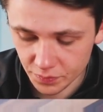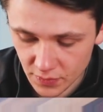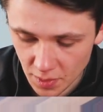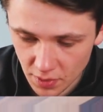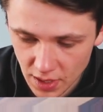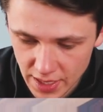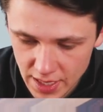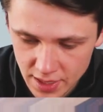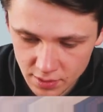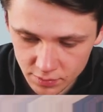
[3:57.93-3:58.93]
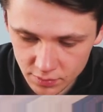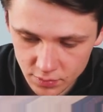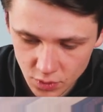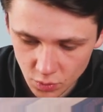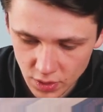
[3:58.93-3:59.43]
They play in.
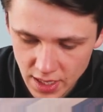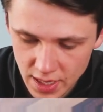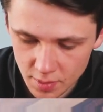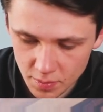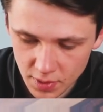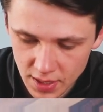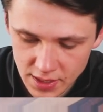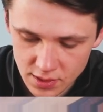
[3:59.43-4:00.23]
Okay, play